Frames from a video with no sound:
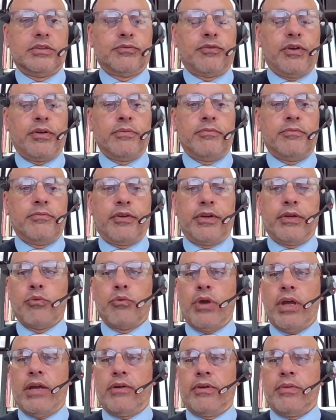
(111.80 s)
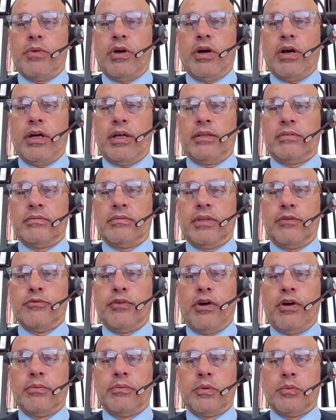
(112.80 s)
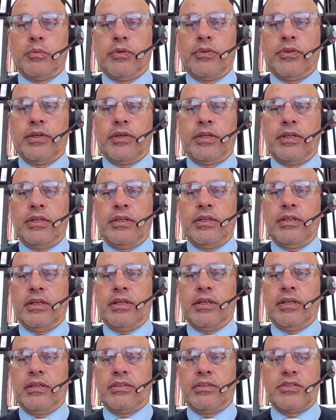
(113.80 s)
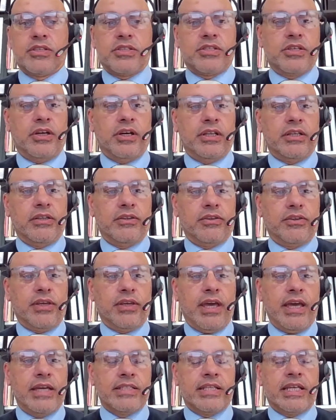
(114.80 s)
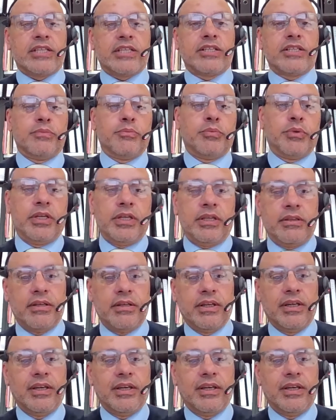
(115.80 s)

very, very rare in my involvement with the society that there has actually been